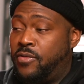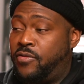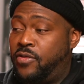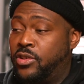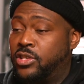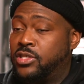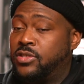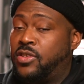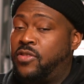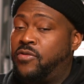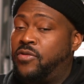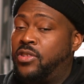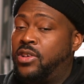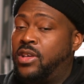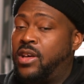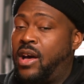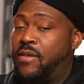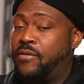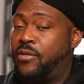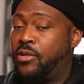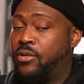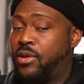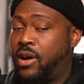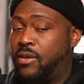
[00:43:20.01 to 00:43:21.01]
I
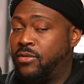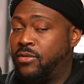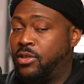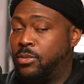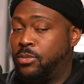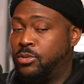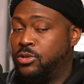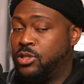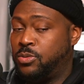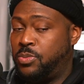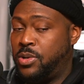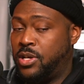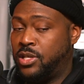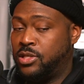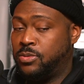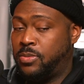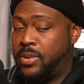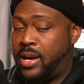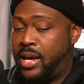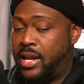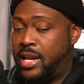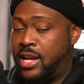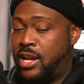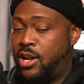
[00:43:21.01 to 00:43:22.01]
feel comfortable speaking
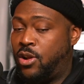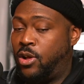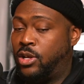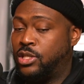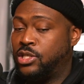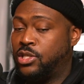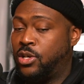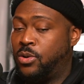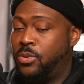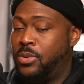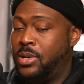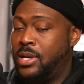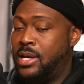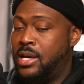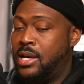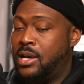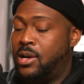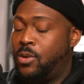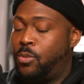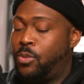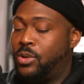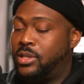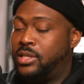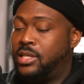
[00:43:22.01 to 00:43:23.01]
about it. And also,
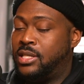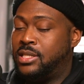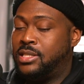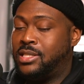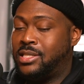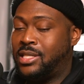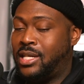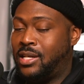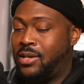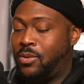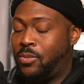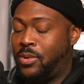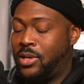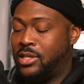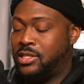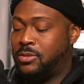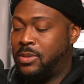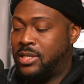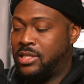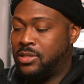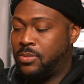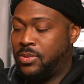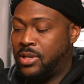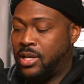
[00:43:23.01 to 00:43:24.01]
with this shit,
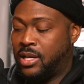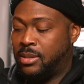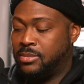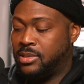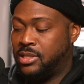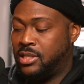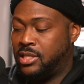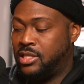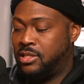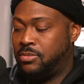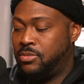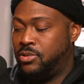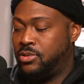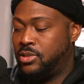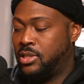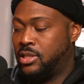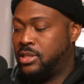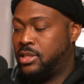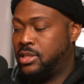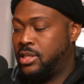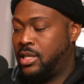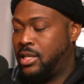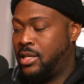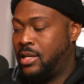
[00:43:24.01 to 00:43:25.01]
especially when it comes to this music
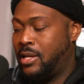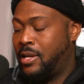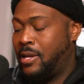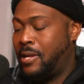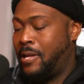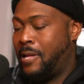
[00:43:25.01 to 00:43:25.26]
shit,